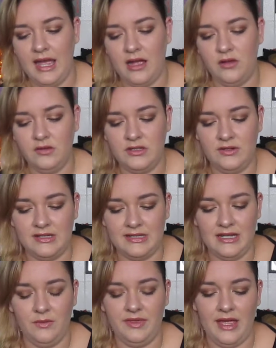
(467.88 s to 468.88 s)
out so you can
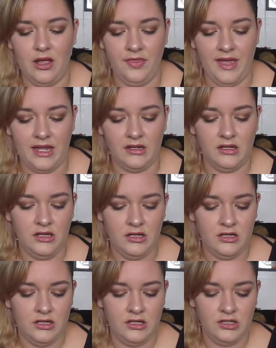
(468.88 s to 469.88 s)
see it without that
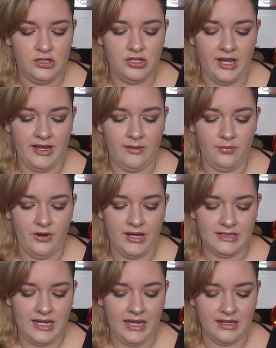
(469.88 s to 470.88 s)
giant
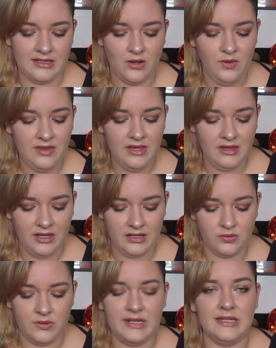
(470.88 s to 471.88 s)
price tag. That's the only thing that like
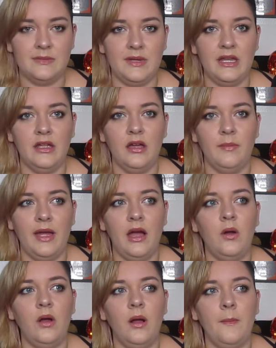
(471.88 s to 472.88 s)
tweaks me about